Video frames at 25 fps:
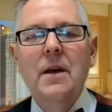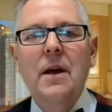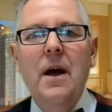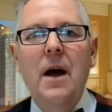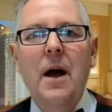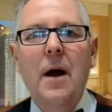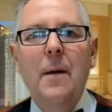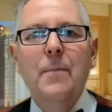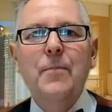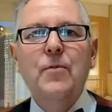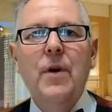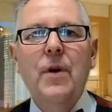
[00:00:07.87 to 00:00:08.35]

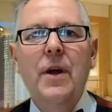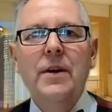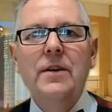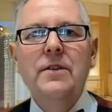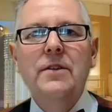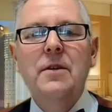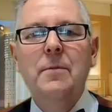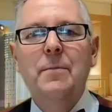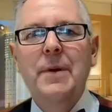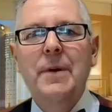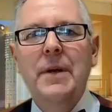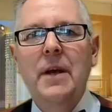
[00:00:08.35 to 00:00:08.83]
upgraded
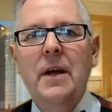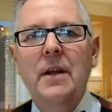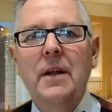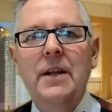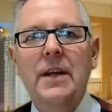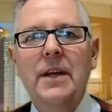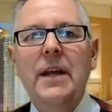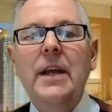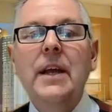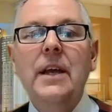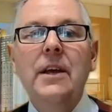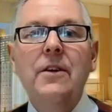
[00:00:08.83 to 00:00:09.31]
to BLE
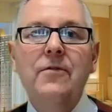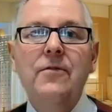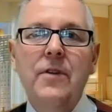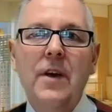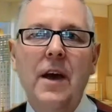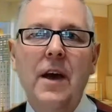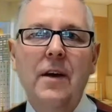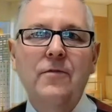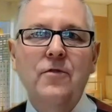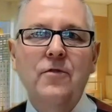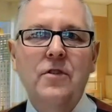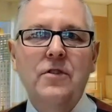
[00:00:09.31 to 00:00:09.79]
if you
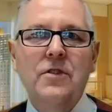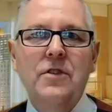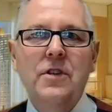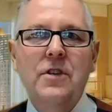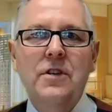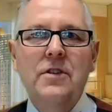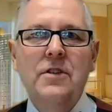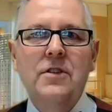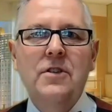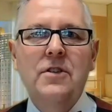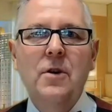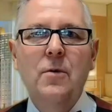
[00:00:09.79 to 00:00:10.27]
have not
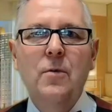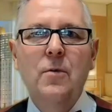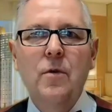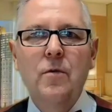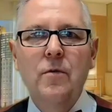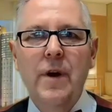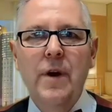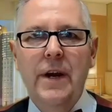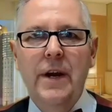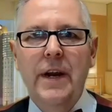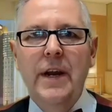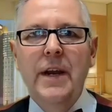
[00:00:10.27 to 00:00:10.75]
done so
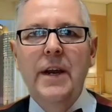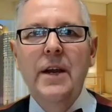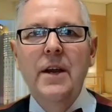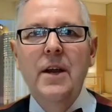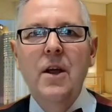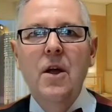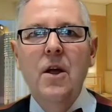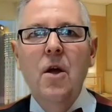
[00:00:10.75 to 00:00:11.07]
already.